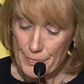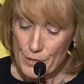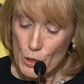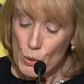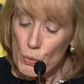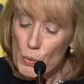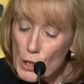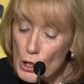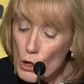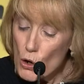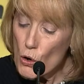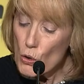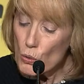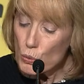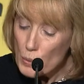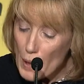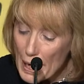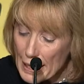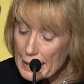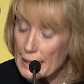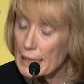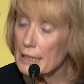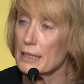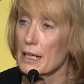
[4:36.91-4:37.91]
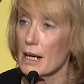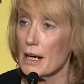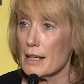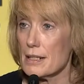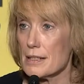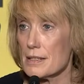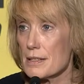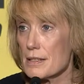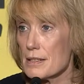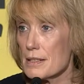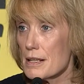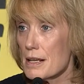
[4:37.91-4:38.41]
We all
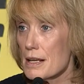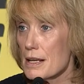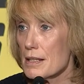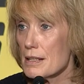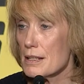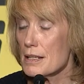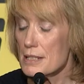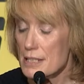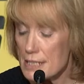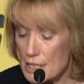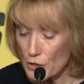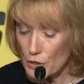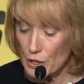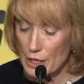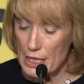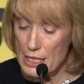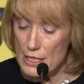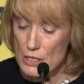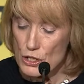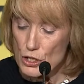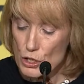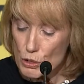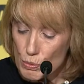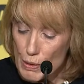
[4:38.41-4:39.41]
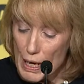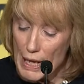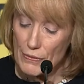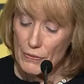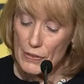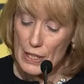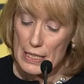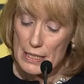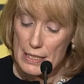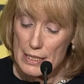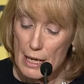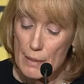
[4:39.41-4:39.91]
recognize the serious threat
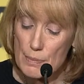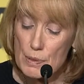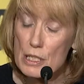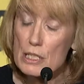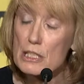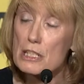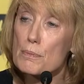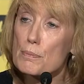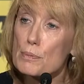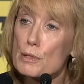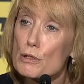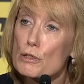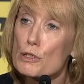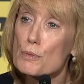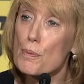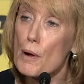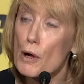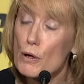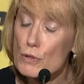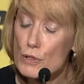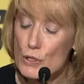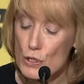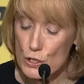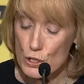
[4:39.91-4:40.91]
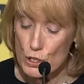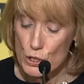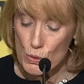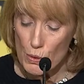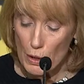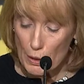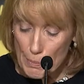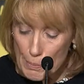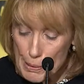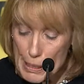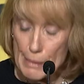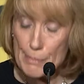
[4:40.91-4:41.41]
that substance abuse poses to
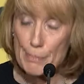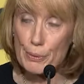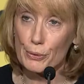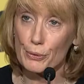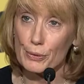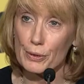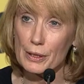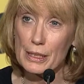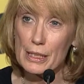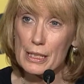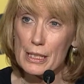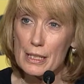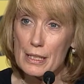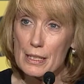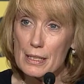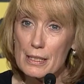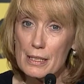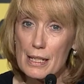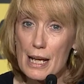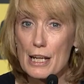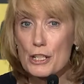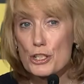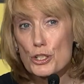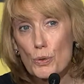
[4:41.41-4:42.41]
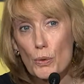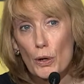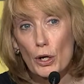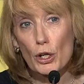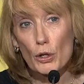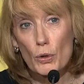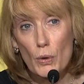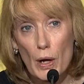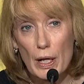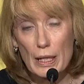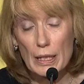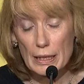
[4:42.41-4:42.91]
our people and to our
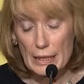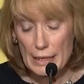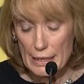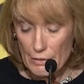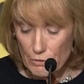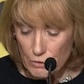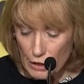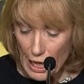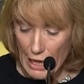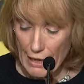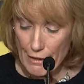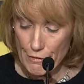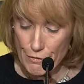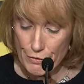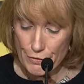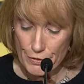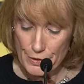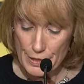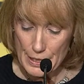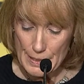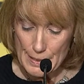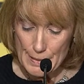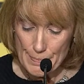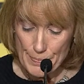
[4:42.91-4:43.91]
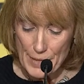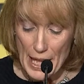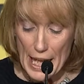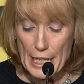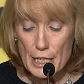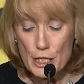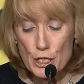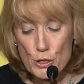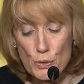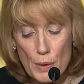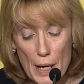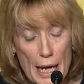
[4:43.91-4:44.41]
quality of life. And
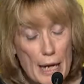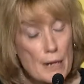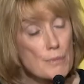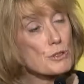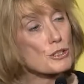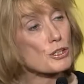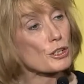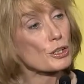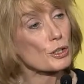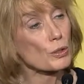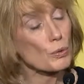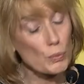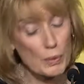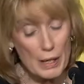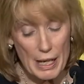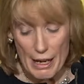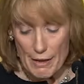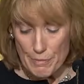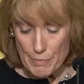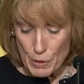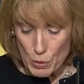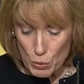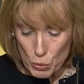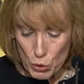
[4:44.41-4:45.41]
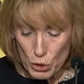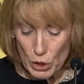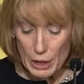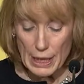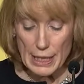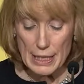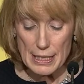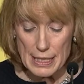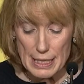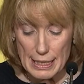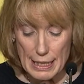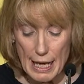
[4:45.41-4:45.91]
in New Hampshire, we have been
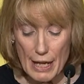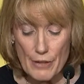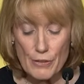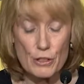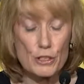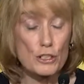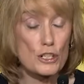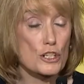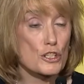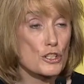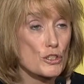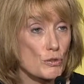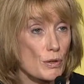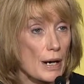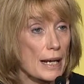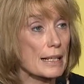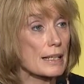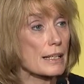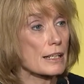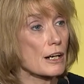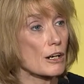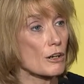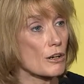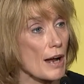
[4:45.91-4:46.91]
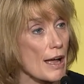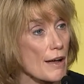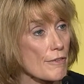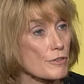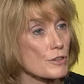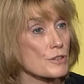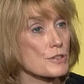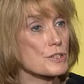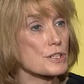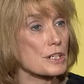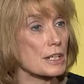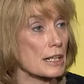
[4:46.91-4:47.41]
working together to strengthen our
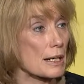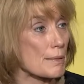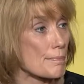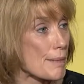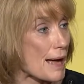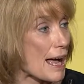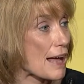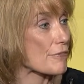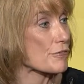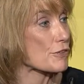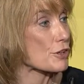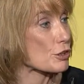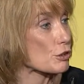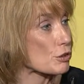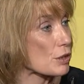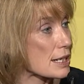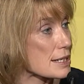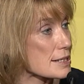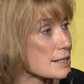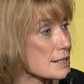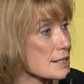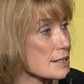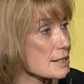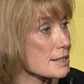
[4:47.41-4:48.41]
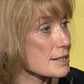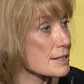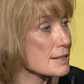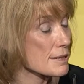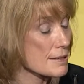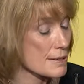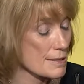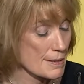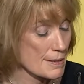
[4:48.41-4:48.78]
efforts to combat the crisis.